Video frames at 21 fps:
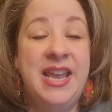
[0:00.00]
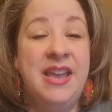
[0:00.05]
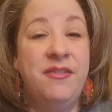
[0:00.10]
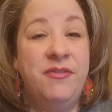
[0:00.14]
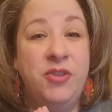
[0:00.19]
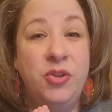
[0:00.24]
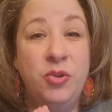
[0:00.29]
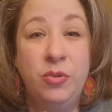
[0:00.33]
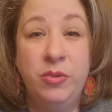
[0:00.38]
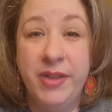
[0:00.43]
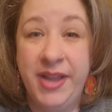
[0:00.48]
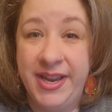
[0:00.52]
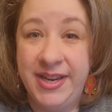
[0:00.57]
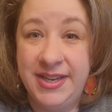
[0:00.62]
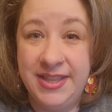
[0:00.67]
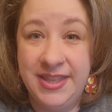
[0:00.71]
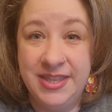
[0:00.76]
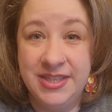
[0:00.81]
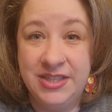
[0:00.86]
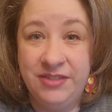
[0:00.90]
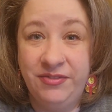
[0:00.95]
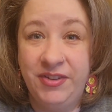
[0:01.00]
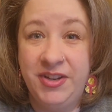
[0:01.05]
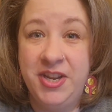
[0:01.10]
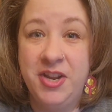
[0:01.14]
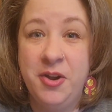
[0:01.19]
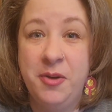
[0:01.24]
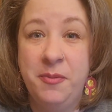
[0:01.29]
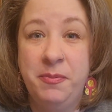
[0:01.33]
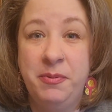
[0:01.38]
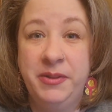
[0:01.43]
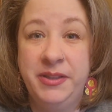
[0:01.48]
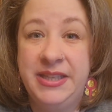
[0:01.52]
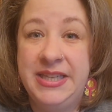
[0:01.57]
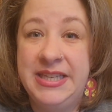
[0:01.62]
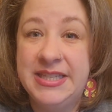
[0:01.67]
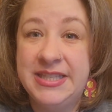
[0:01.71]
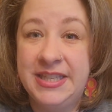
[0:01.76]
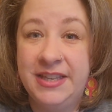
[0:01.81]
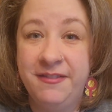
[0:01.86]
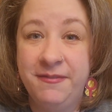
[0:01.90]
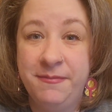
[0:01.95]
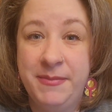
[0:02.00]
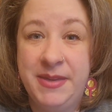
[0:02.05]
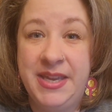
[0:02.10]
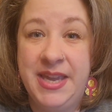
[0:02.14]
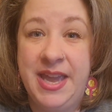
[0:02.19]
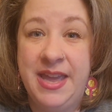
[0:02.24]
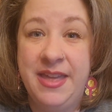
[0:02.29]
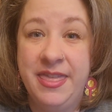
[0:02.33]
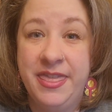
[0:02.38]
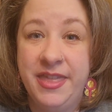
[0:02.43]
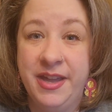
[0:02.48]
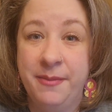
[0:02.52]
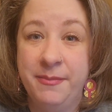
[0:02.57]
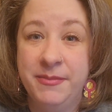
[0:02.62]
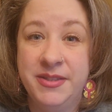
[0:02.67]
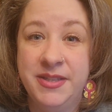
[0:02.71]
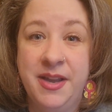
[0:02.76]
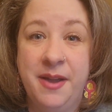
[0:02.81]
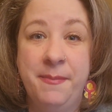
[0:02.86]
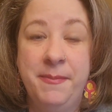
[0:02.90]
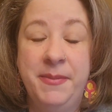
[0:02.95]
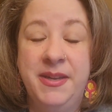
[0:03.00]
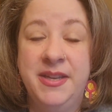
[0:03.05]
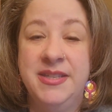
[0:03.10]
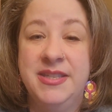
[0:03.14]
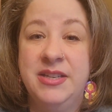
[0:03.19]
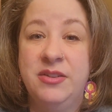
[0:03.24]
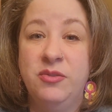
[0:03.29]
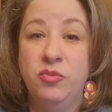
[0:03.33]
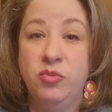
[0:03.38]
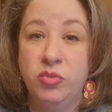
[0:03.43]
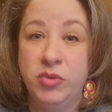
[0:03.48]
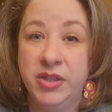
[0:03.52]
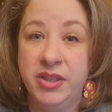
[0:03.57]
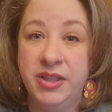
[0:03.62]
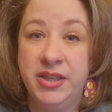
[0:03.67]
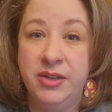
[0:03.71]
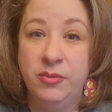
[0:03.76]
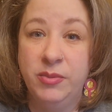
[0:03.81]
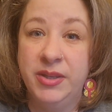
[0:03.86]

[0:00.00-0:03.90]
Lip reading: If you liked this video, please give me a thumbs up because it really,